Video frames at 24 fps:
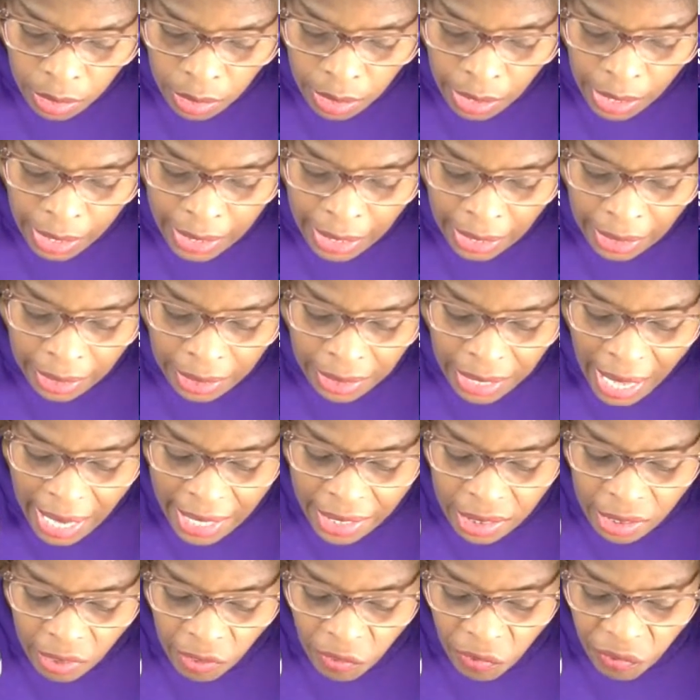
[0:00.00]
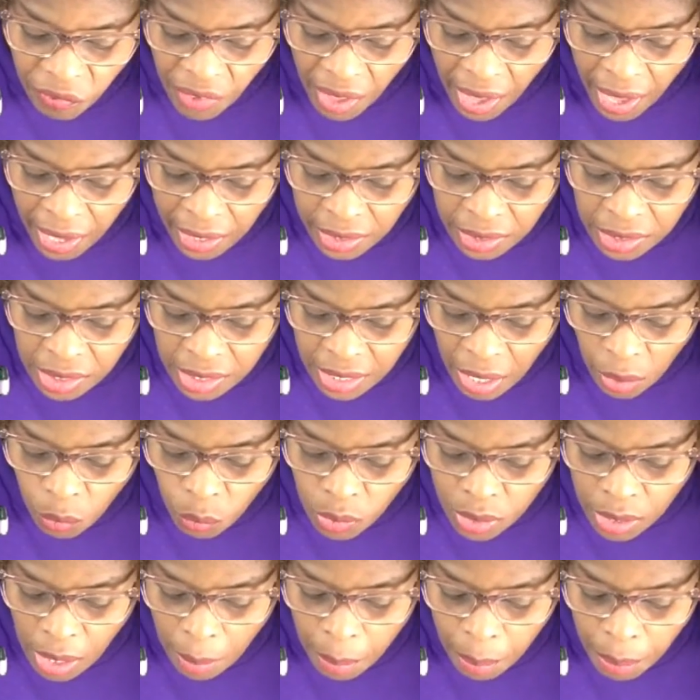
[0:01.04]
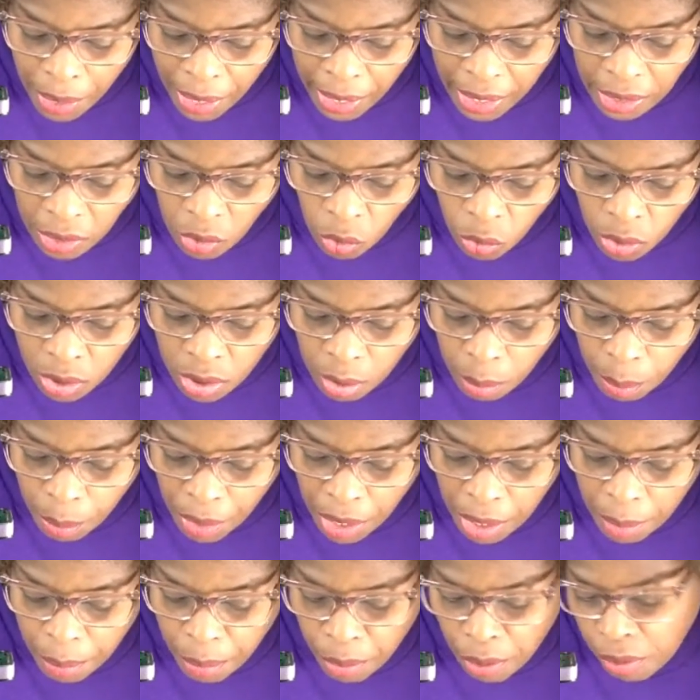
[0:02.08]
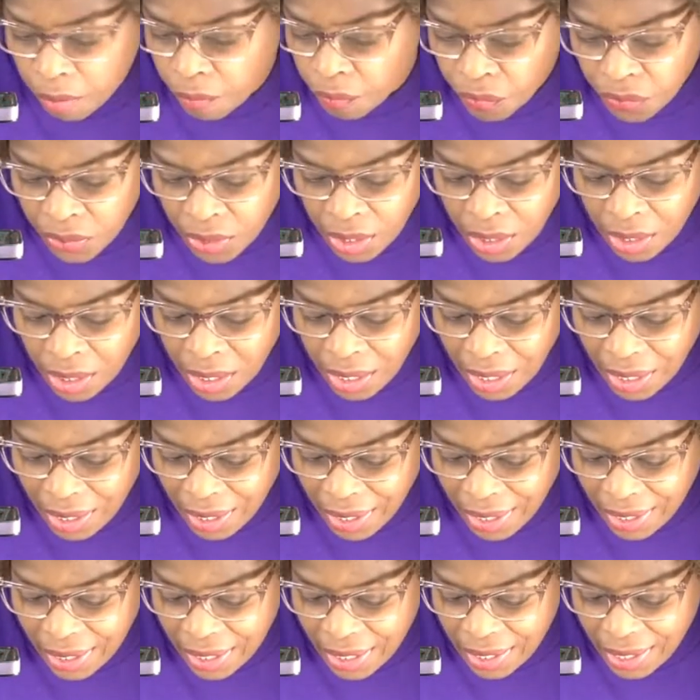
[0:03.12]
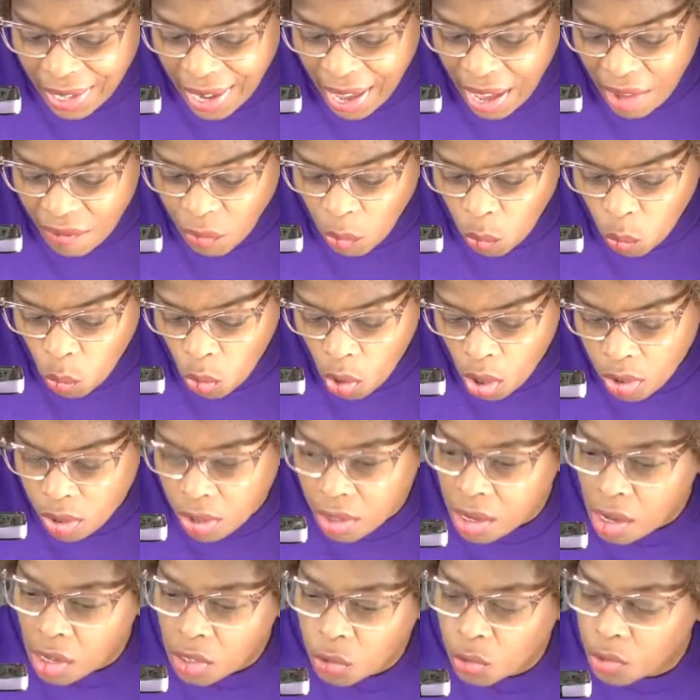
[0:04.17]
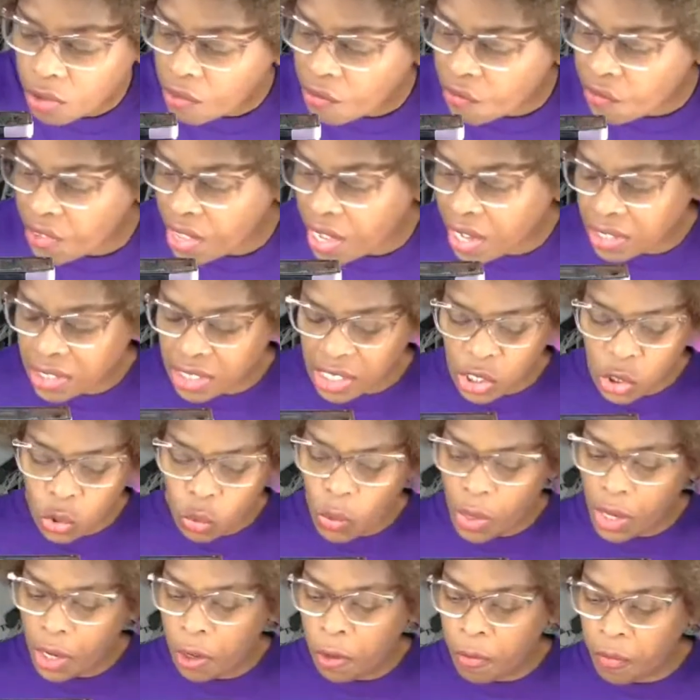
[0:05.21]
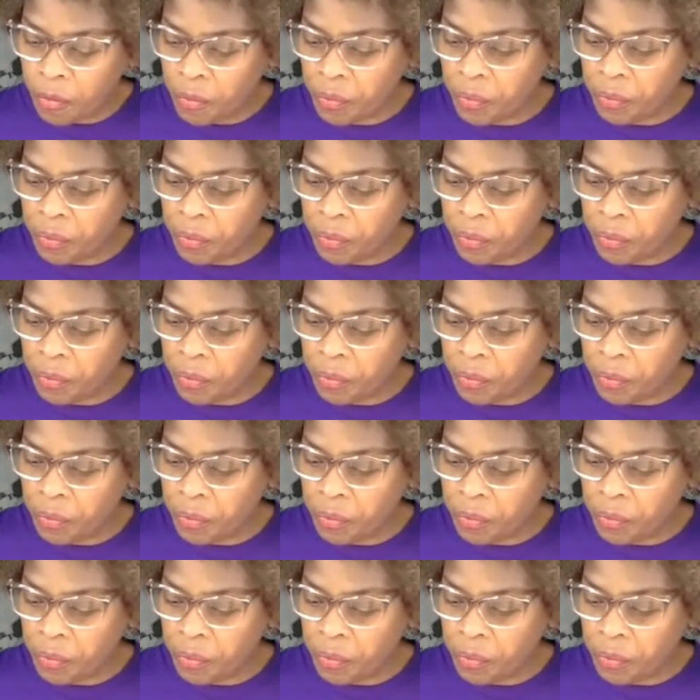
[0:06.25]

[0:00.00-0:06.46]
And I like the fact that when I paint on the paper, it can have a watercolor effect as well.